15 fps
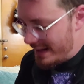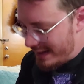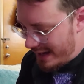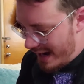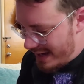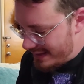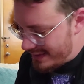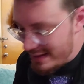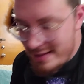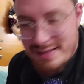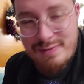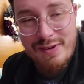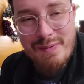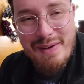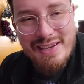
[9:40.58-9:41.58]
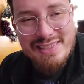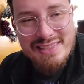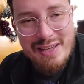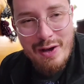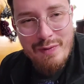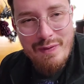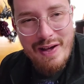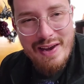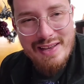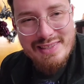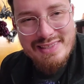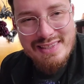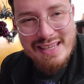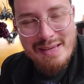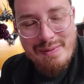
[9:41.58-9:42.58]
of got this for myself,
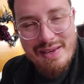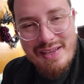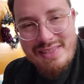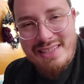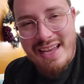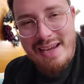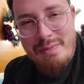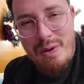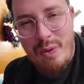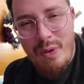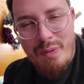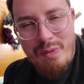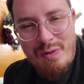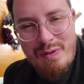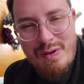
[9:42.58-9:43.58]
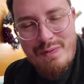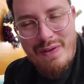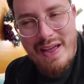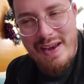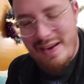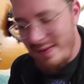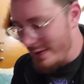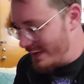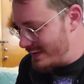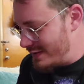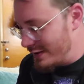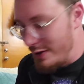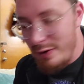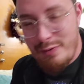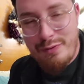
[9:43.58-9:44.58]
honestly, because I am a horror movie fan and it looks a
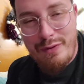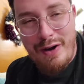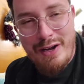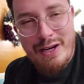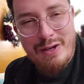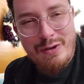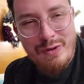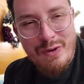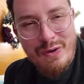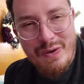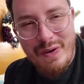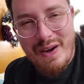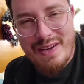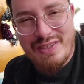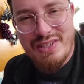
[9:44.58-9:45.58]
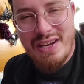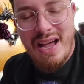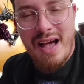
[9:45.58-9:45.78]
little Freddy Krueger-ish,